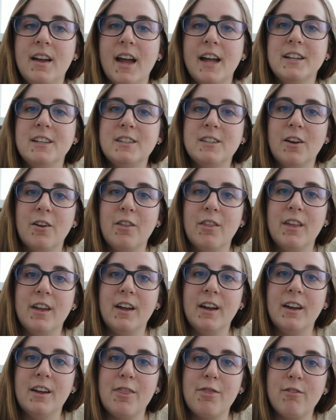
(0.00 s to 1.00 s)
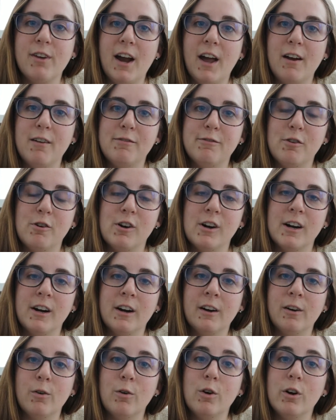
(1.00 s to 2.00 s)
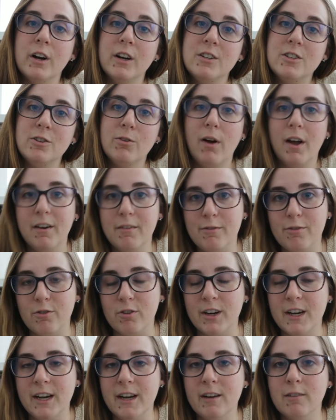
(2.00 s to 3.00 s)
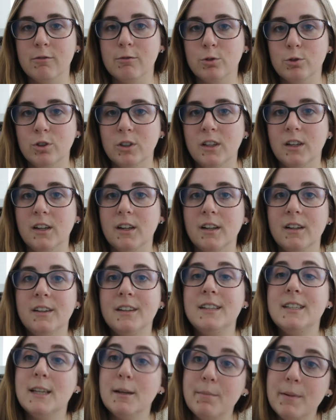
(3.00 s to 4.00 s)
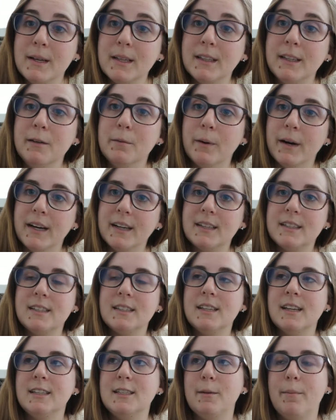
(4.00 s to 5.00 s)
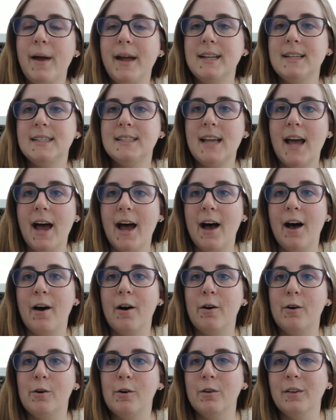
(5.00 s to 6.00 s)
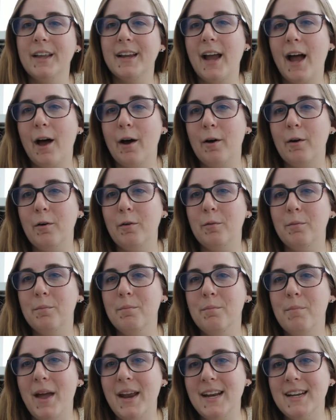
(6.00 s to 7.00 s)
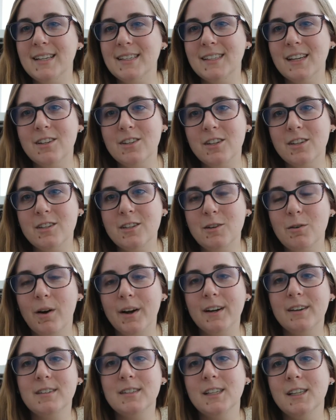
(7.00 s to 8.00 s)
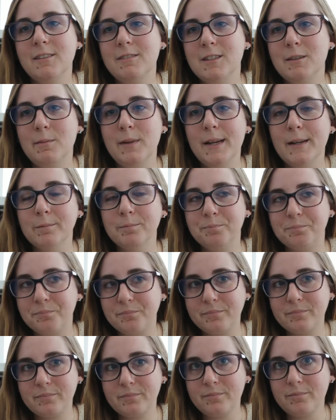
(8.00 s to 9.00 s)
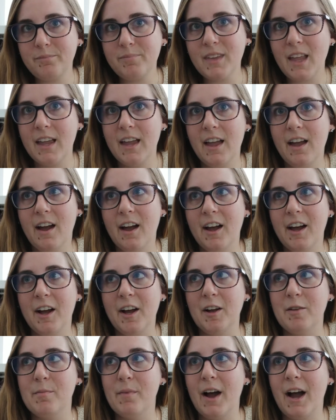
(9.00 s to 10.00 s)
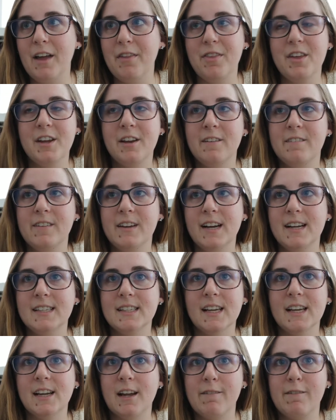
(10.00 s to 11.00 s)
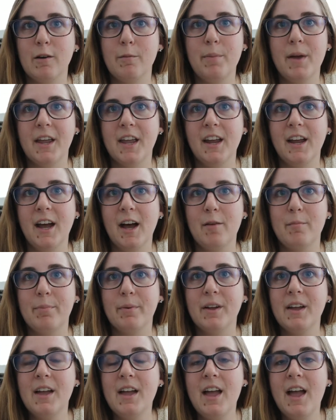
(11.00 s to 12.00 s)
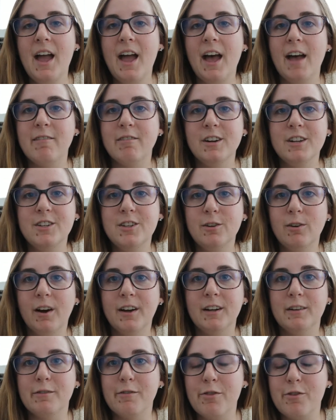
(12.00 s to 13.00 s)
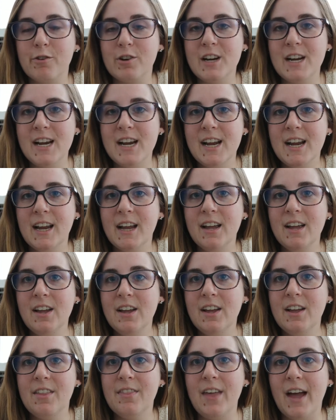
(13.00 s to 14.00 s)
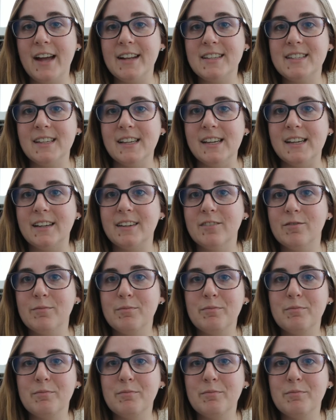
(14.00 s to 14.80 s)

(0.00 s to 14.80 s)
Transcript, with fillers: And so the 3 out of 4 or 2 out of 3 rule typically works. depends how, like how many stitches you want your sleeve to be. Um, I think of it as like if you're picking up every 2 out of 3, that's like